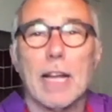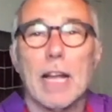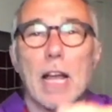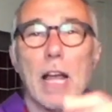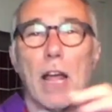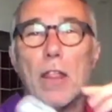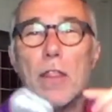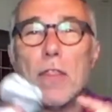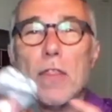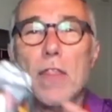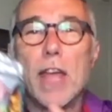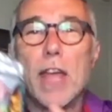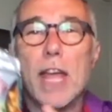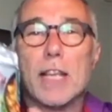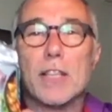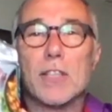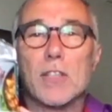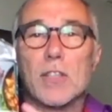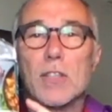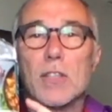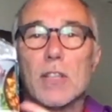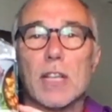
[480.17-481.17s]

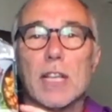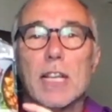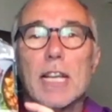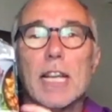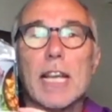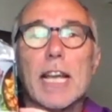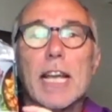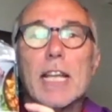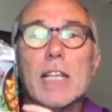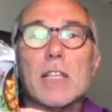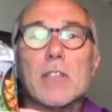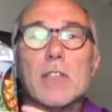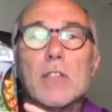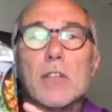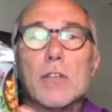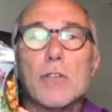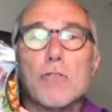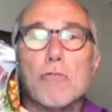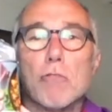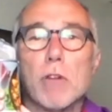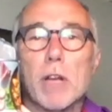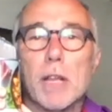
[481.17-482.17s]
This is the
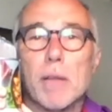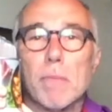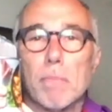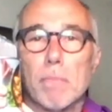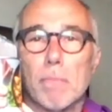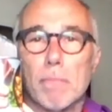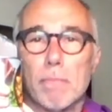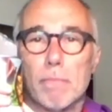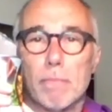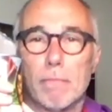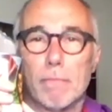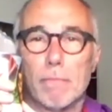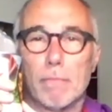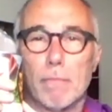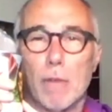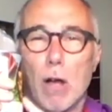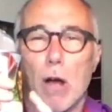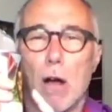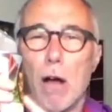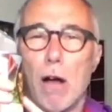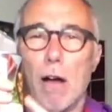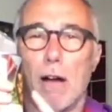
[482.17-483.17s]
dream.
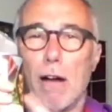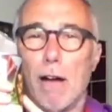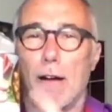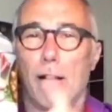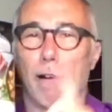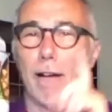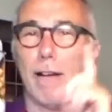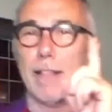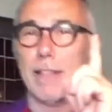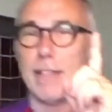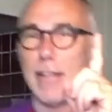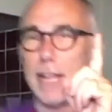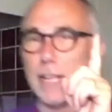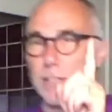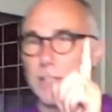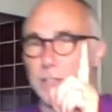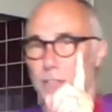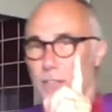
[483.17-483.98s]
Oh, this